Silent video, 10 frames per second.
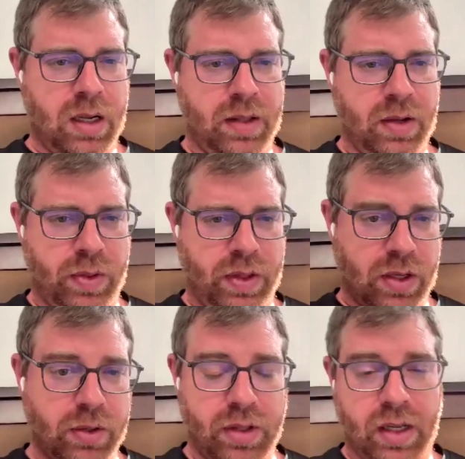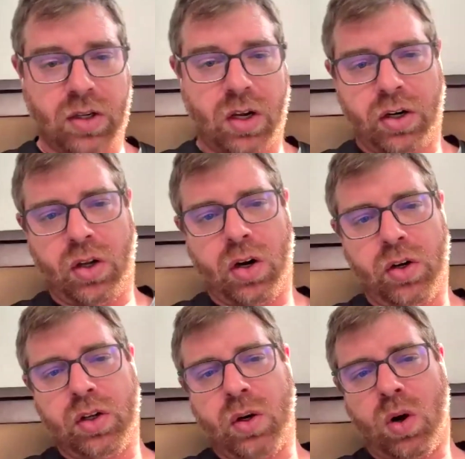or these other things. Are
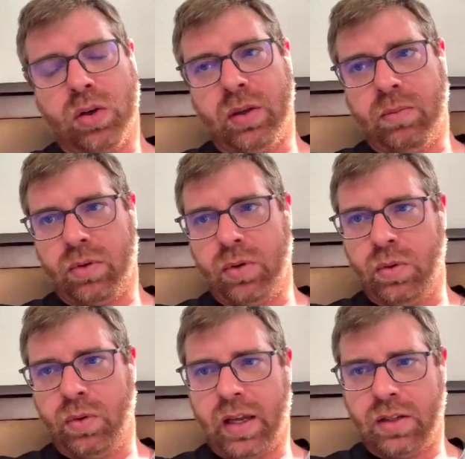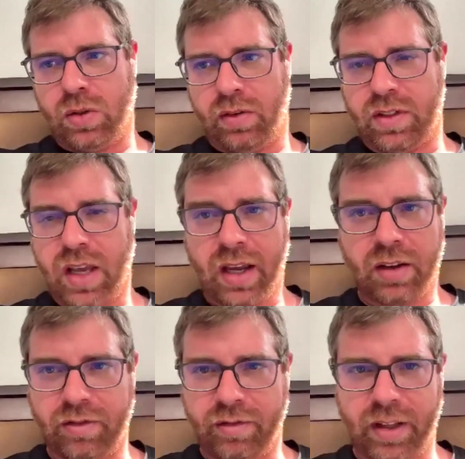you going to walk them through that sort of
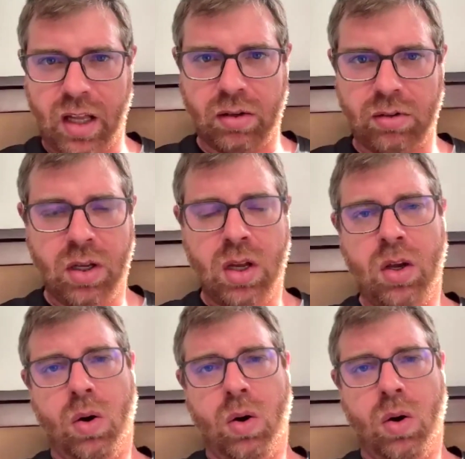tech flow,